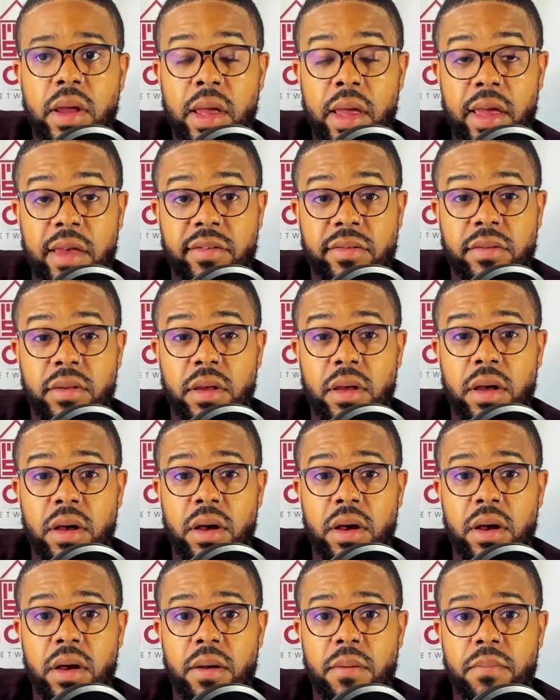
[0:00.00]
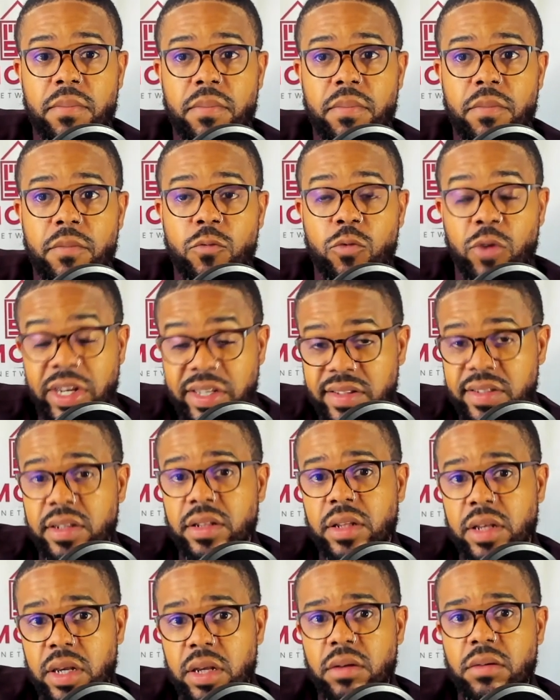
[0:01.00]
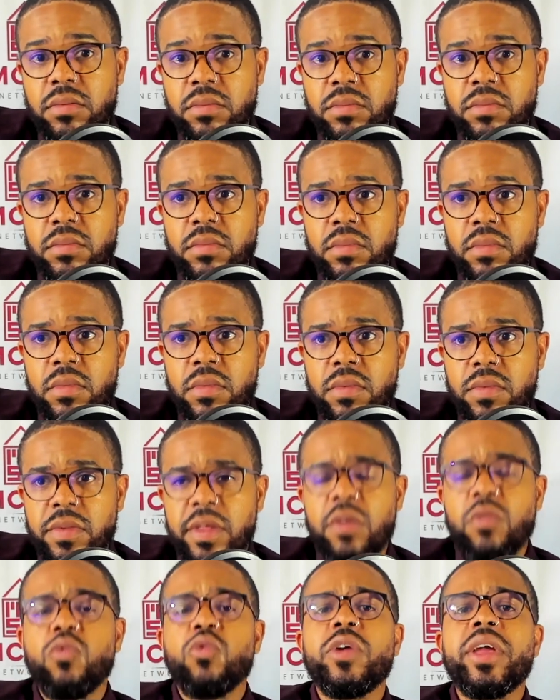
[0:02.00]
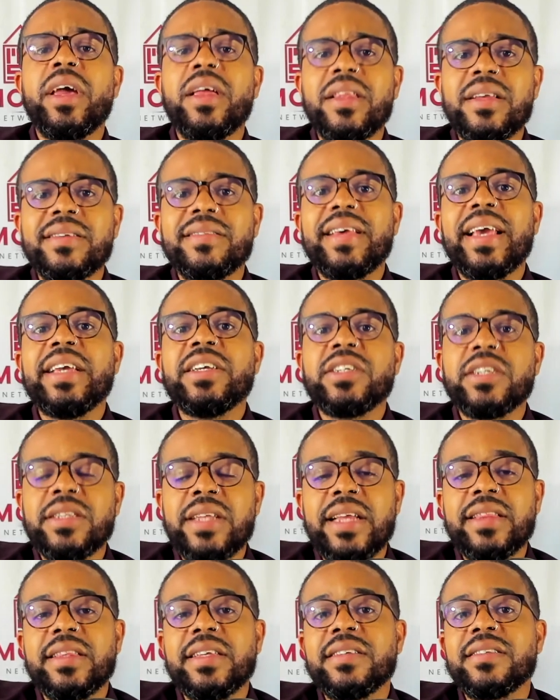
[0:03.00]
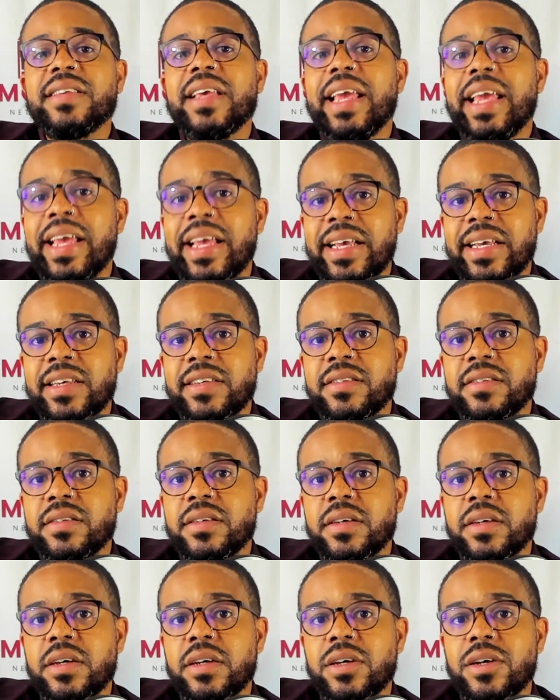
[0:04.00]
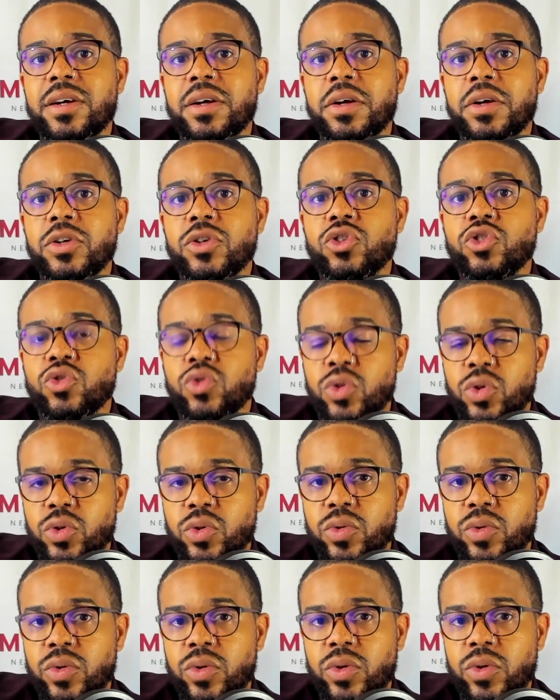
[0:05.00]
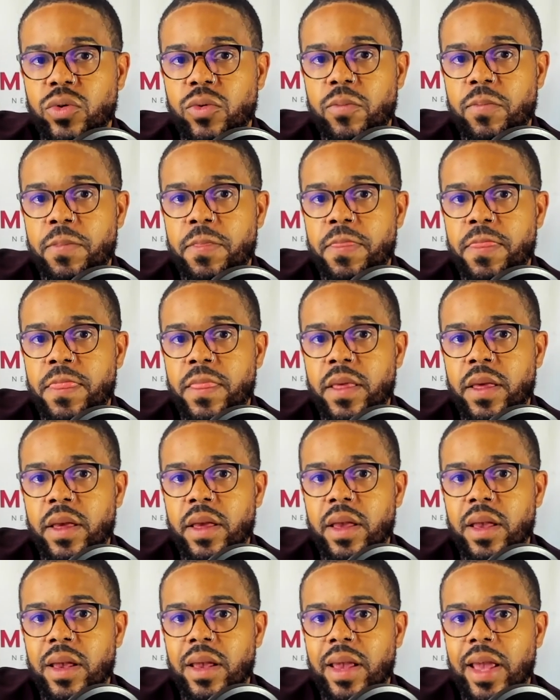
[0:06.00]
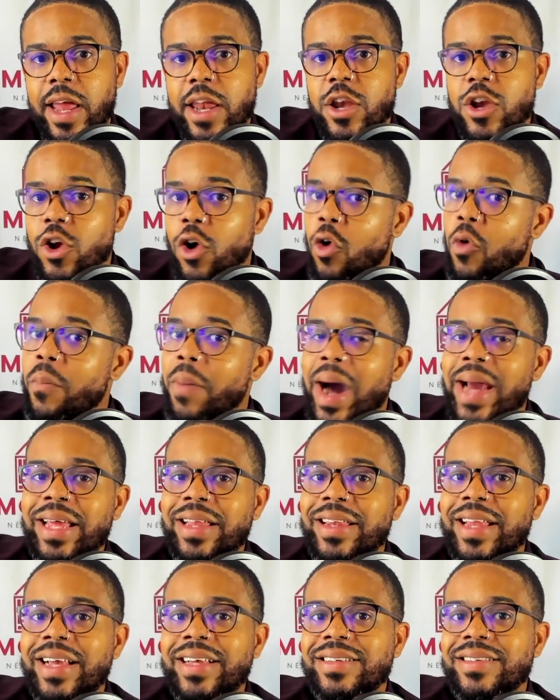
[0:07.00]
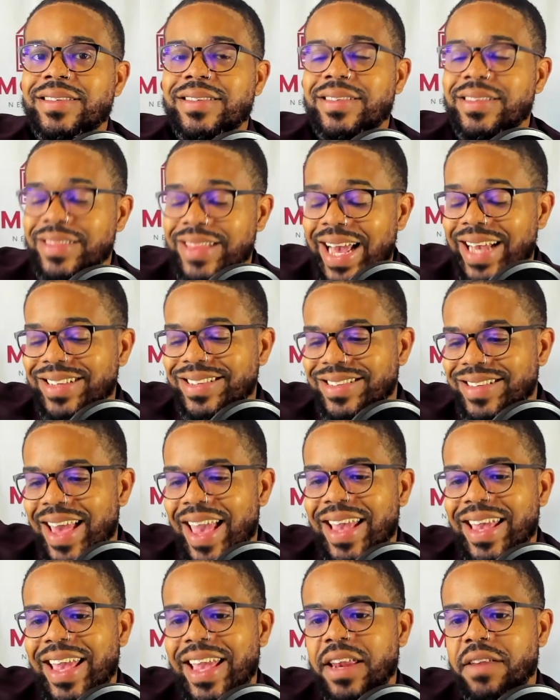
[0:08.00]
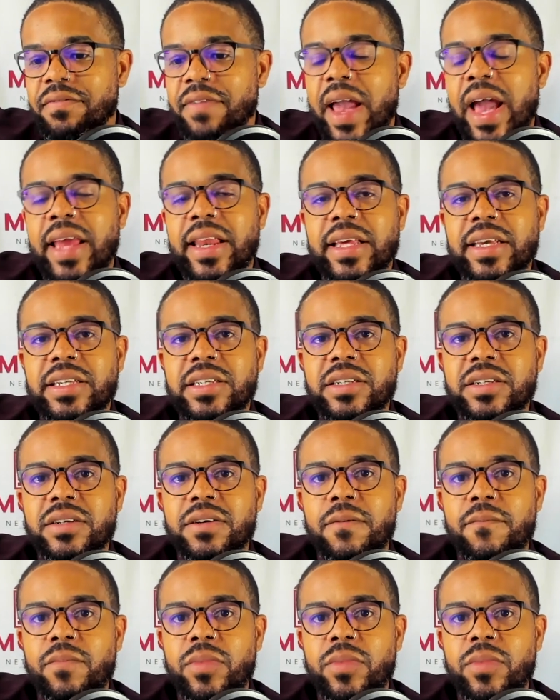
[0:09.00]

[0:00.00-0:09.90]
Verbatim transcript: is recently the realization that this is true. And nobody likes, likes taking advantage